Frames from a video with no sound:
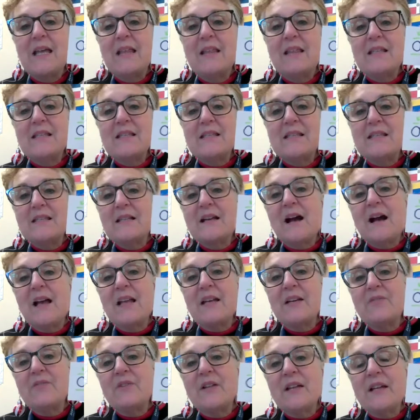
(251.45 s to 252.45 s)
This is
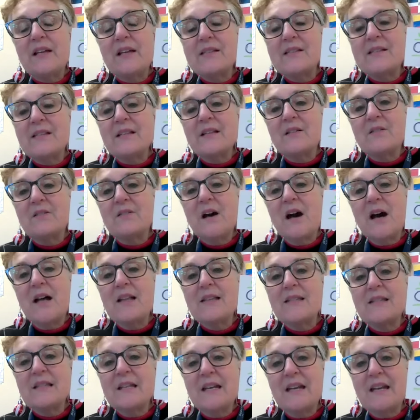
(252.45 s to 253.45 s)
kind of like a single
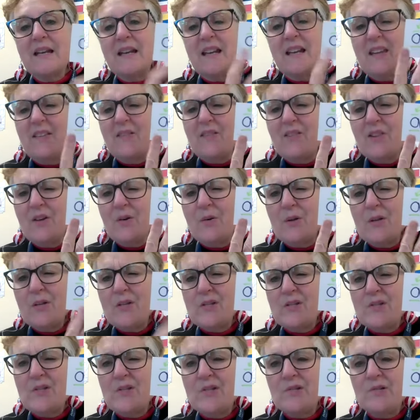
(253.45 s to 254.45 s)
consonant, even though
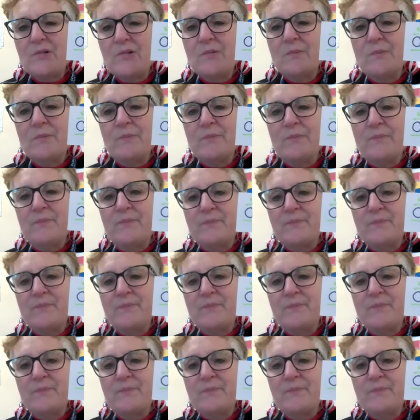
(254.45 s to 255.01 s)
it's two.